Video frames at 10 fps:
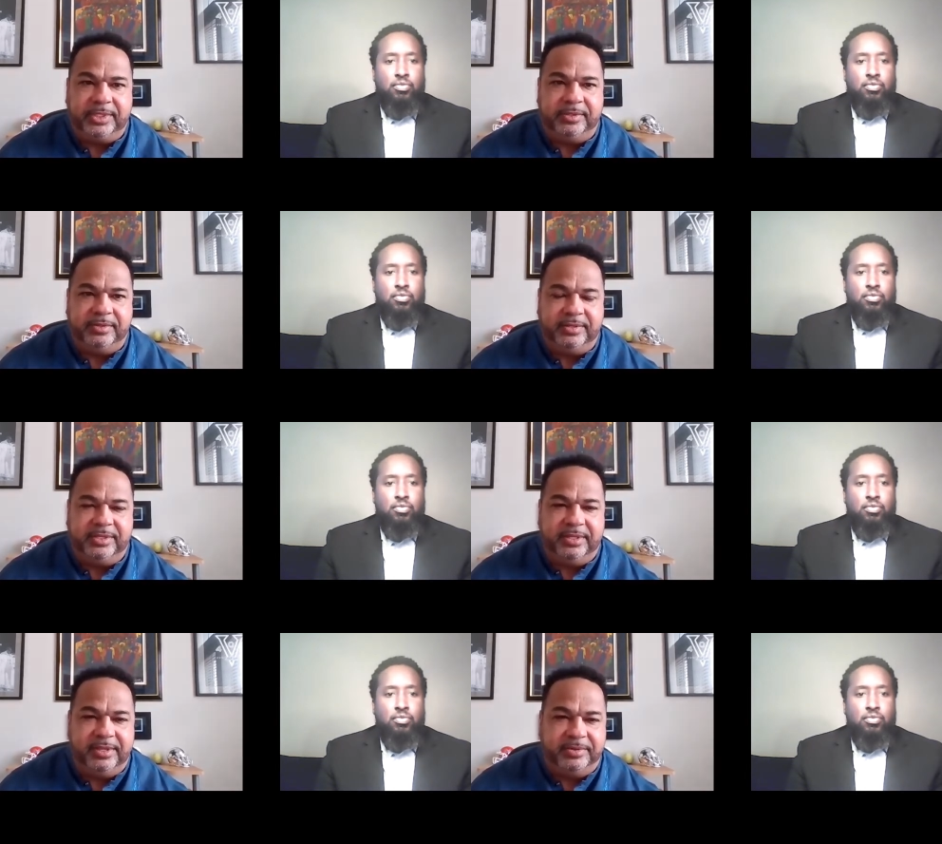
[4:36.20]
Speaker 1: to,
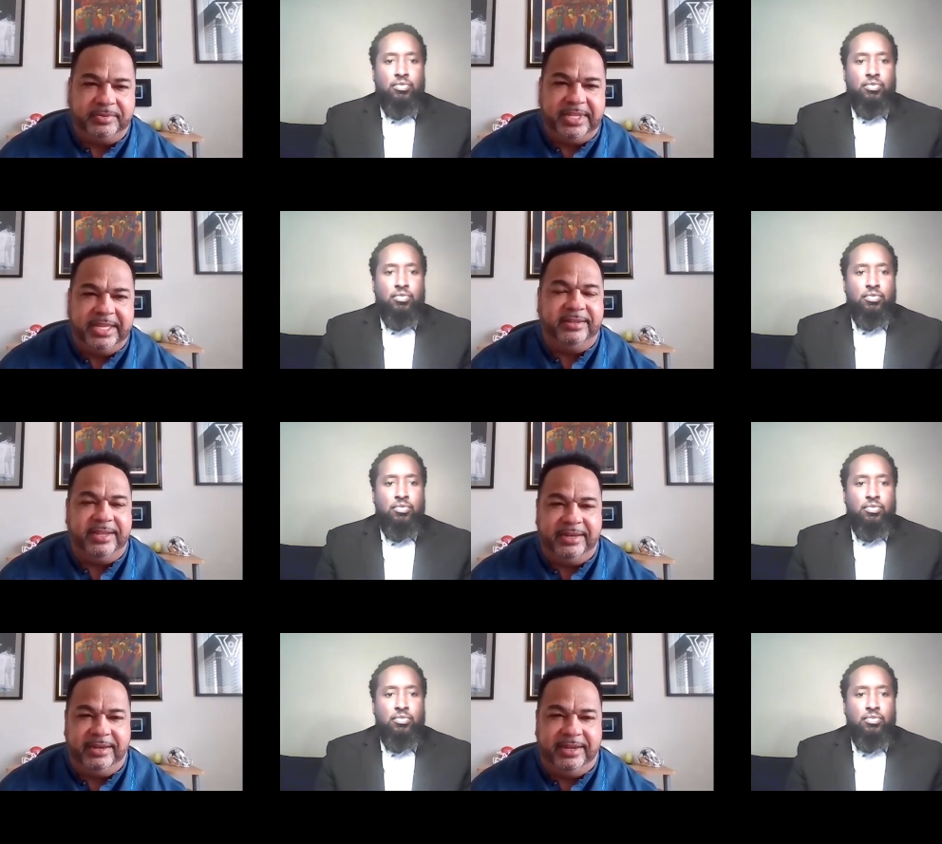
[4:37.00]
to those that,
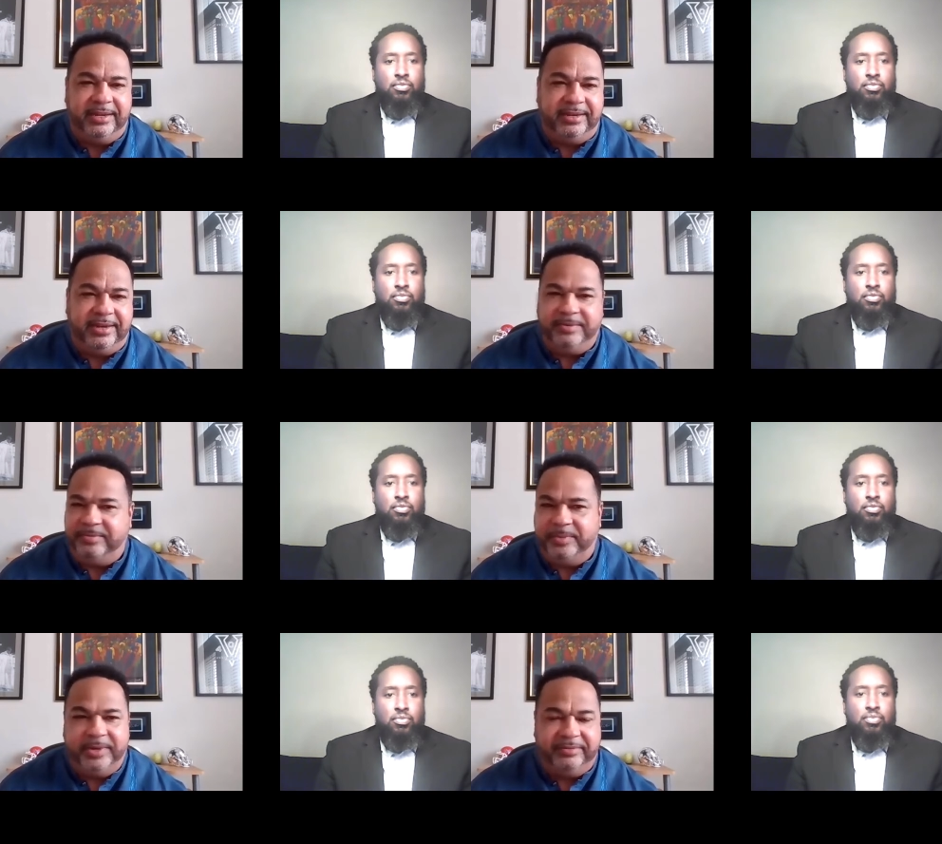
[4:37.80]
that need it at
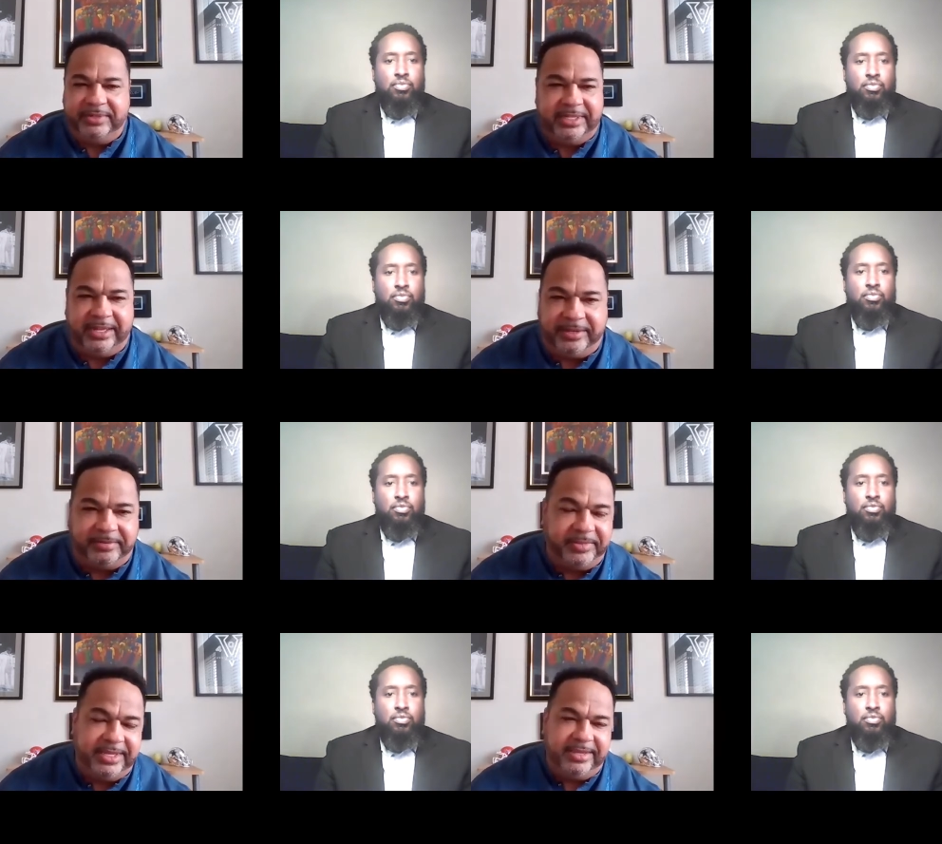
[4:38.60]
whatever
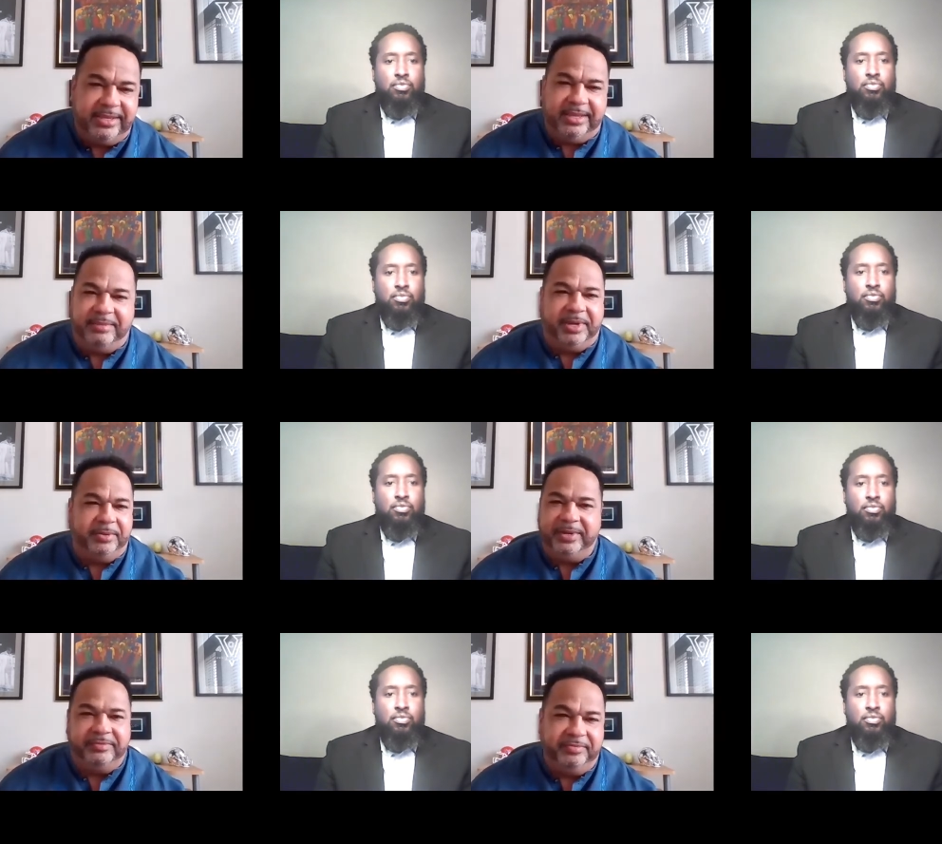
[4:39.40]
time and by
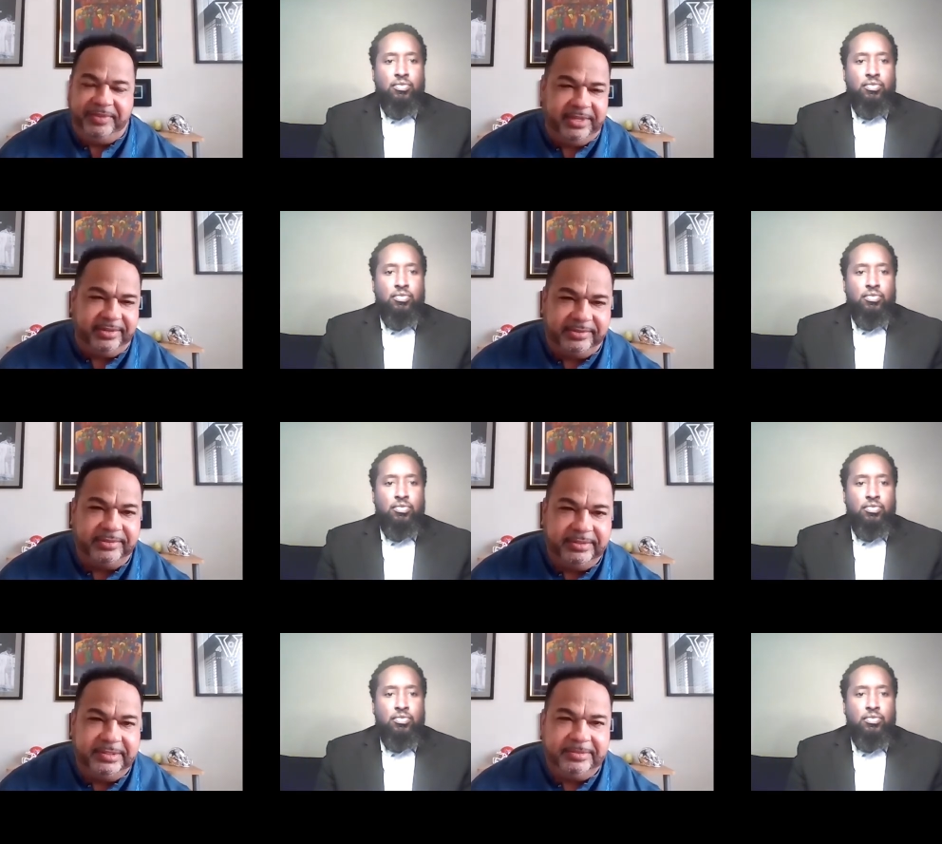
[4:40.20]
whatever vehicle.
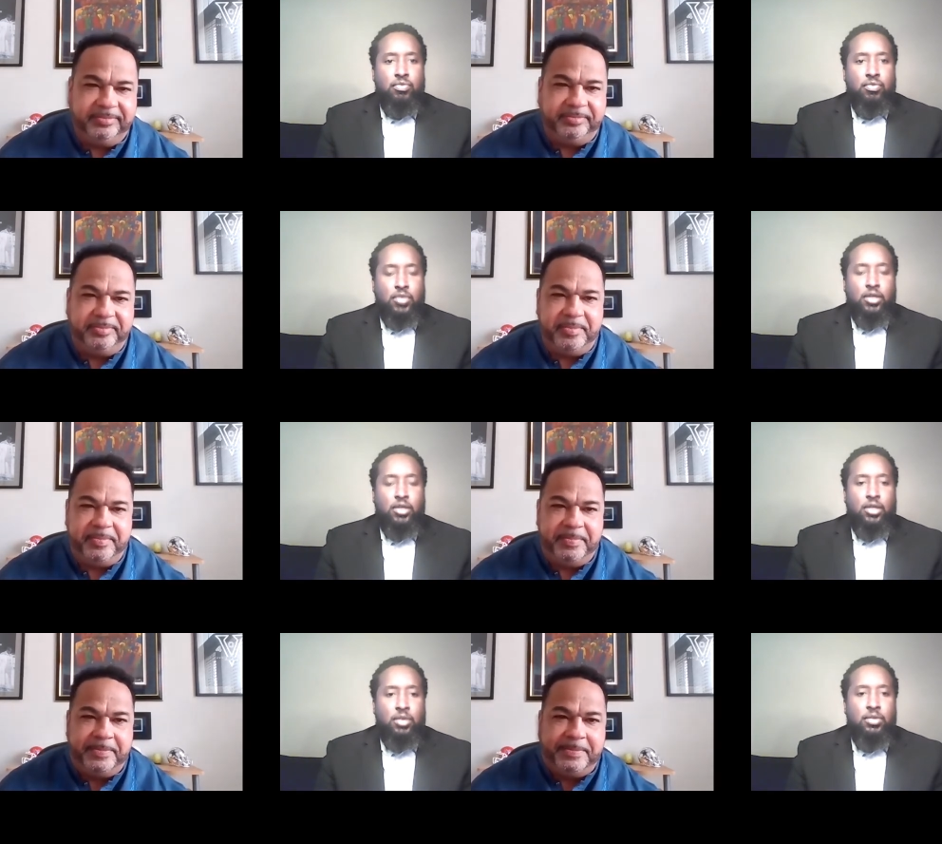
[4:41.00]

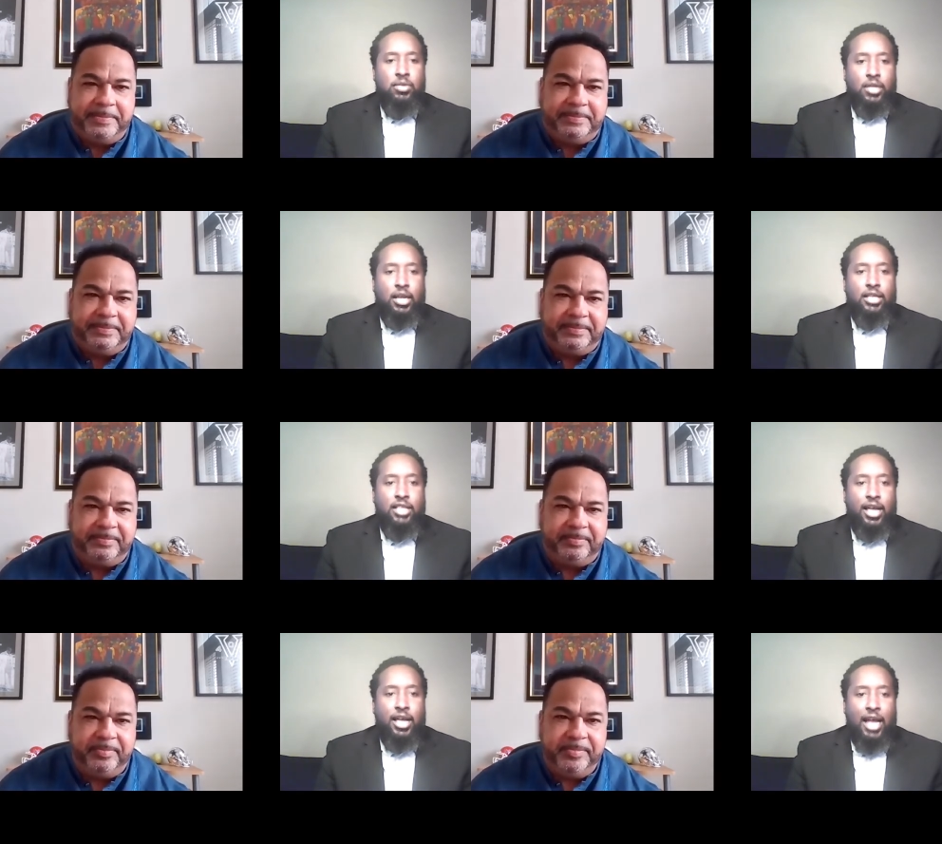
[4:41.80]
Speaker 2: Yeah, I like
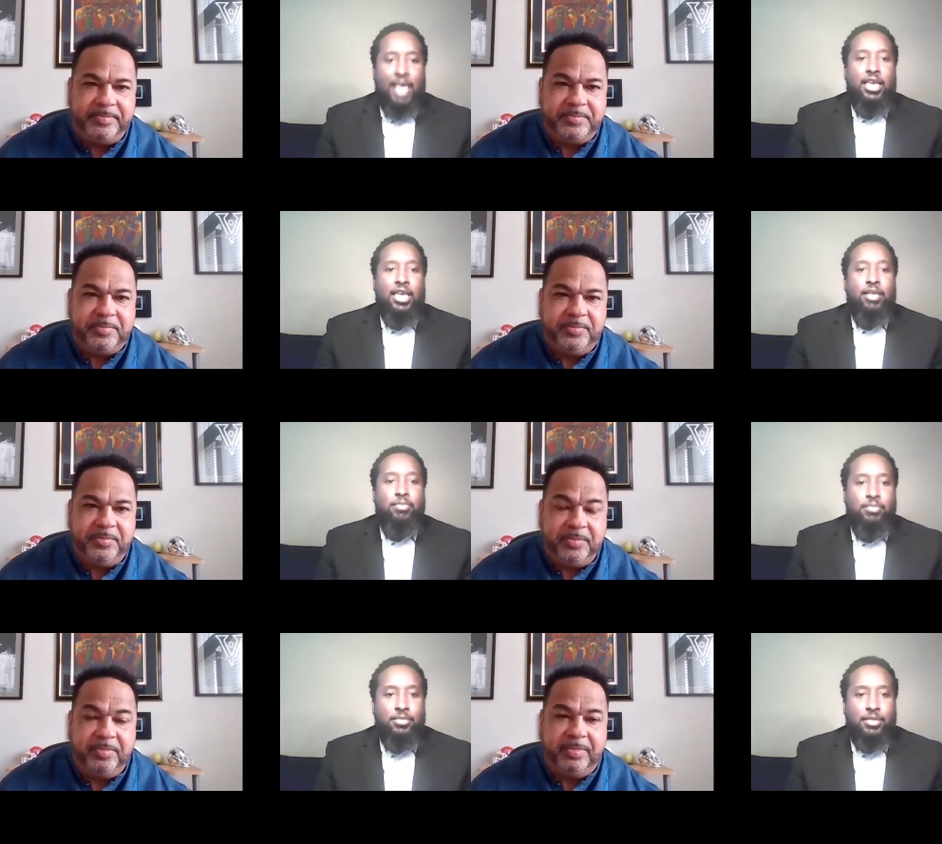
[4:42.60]
that. I am.
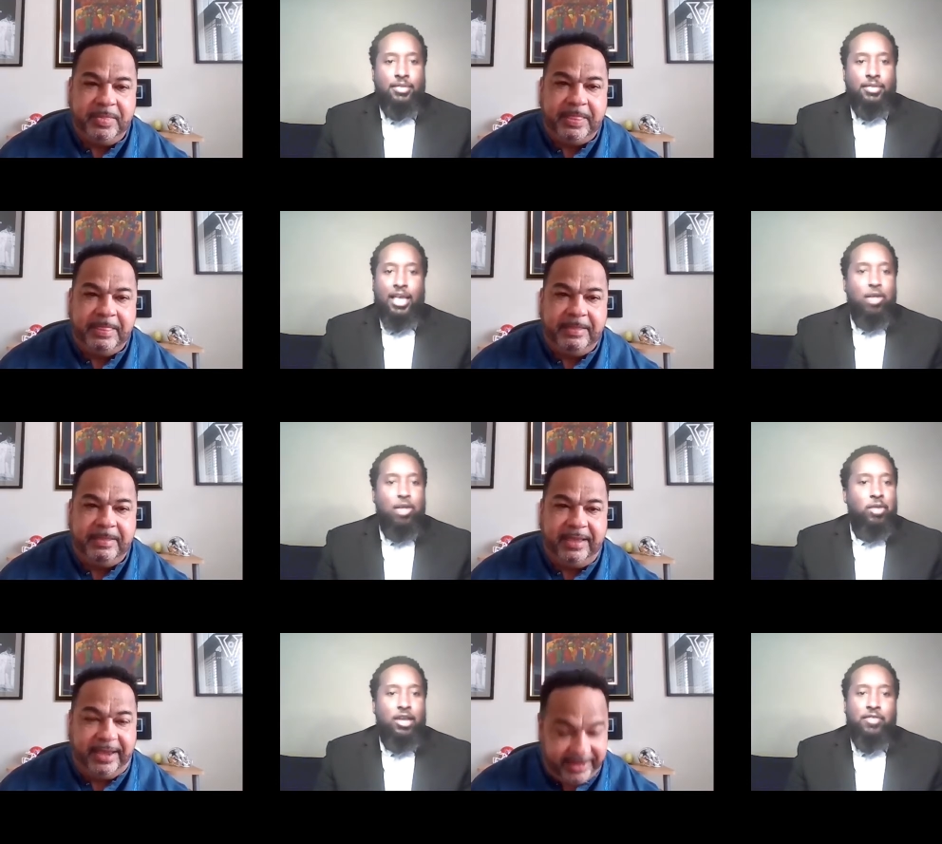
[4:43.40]
I
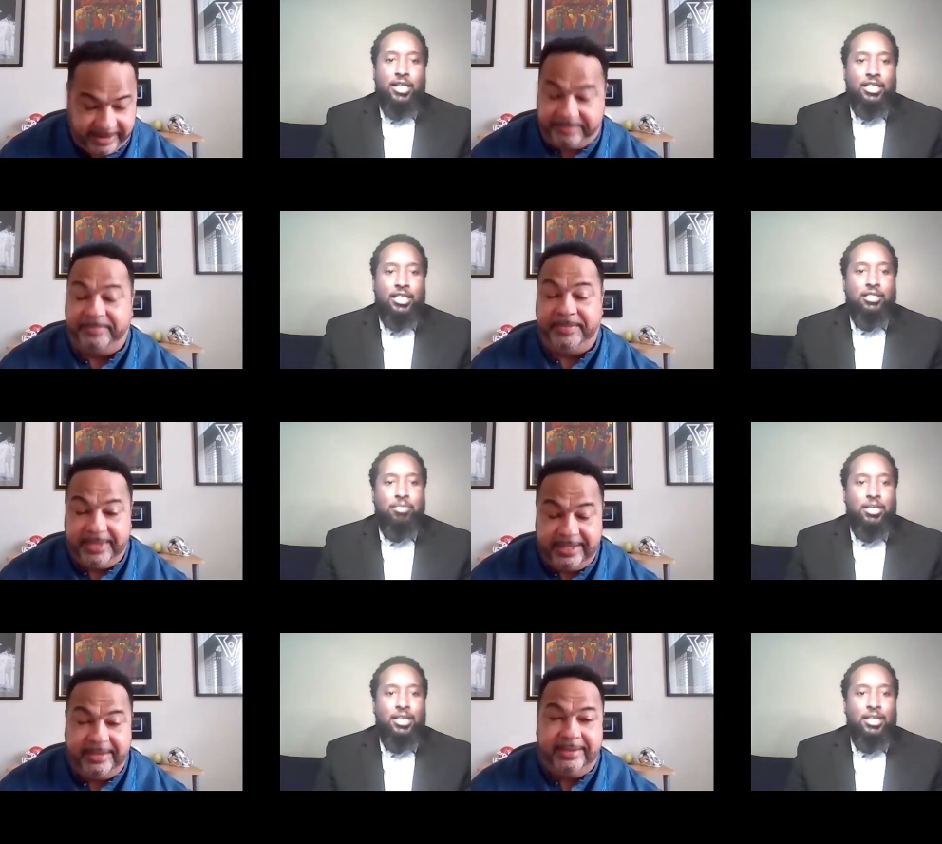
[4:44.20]
am whatever I, am. I need to
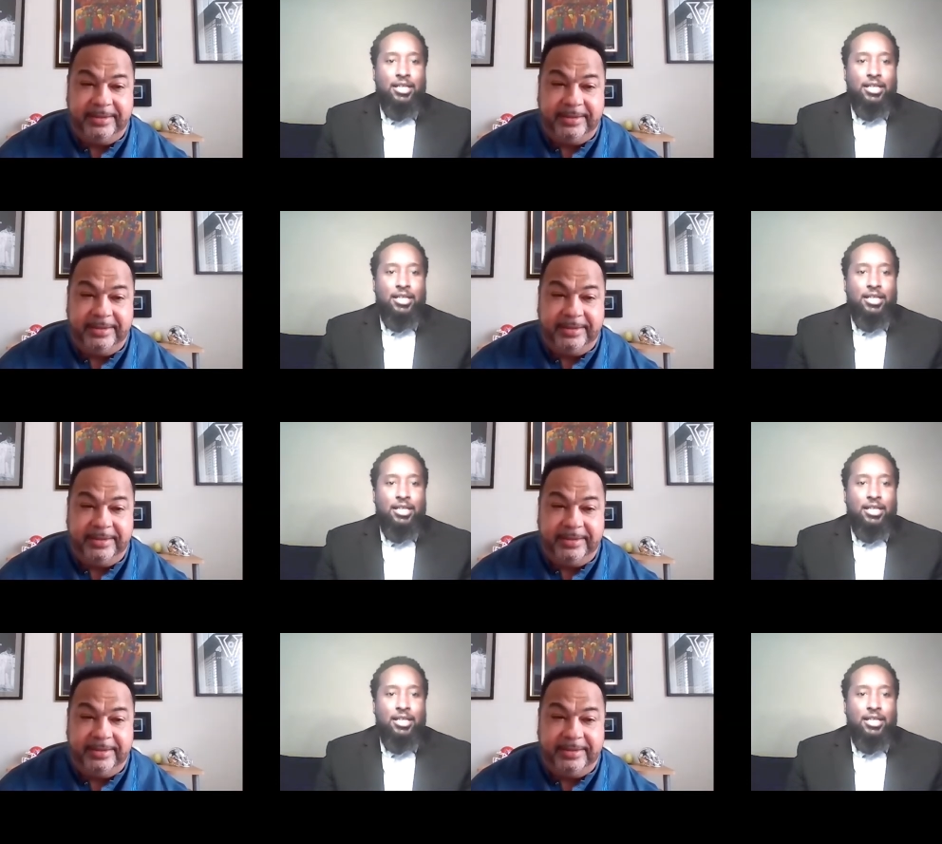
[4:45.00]
be.